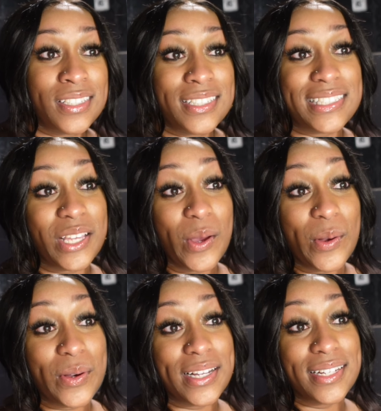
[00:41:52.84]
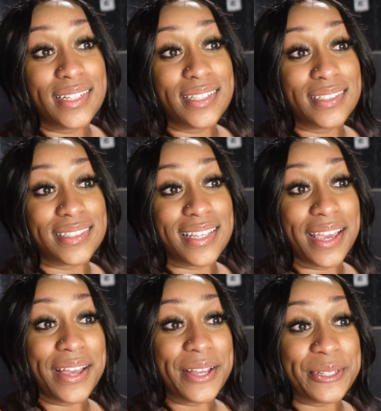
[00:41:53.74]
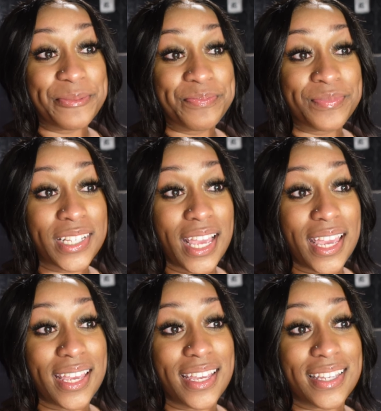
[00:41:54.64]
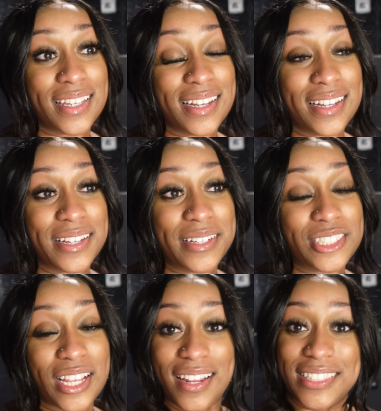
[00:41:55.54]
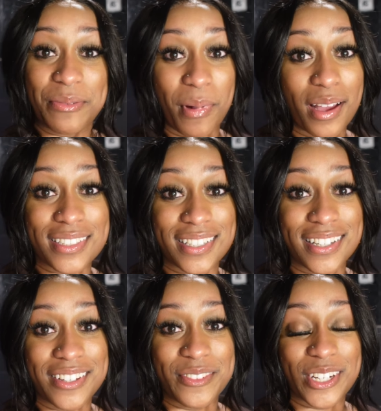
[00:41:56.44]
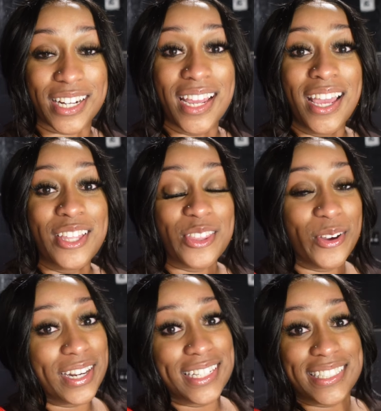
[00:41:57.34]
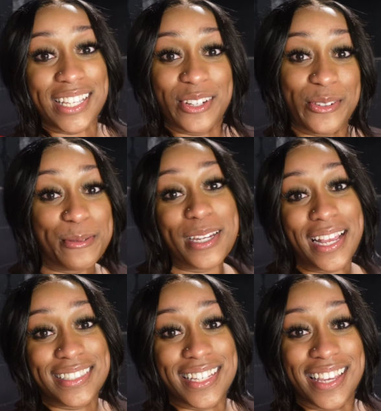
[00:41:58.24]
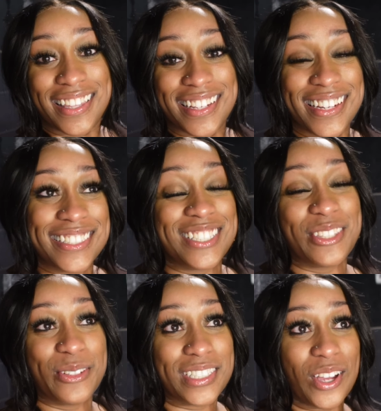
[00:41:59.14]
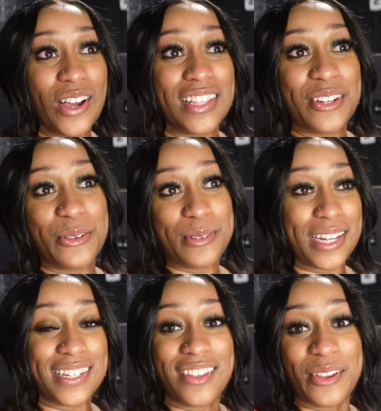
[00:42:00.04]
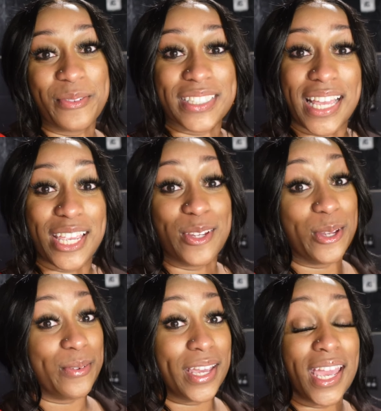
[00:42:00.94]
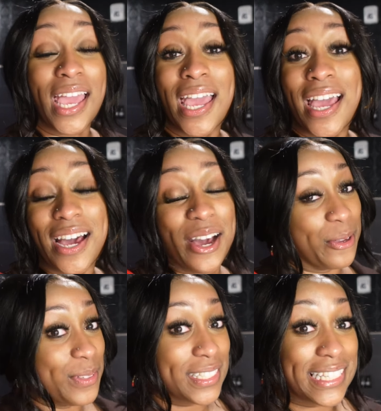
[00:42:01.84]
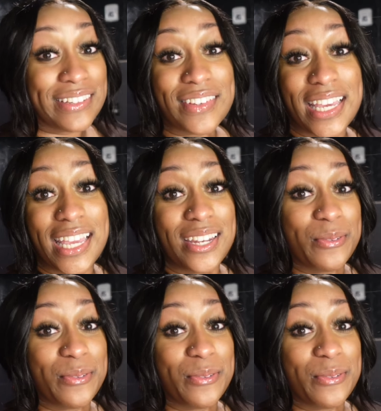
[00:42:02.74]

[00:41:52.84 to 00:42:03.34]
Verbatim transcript: So yeah. And uh, shout out to Magda for throwing us in a group chat together. She threw us all in a group chat together and was like, you know what? I um, was leaving.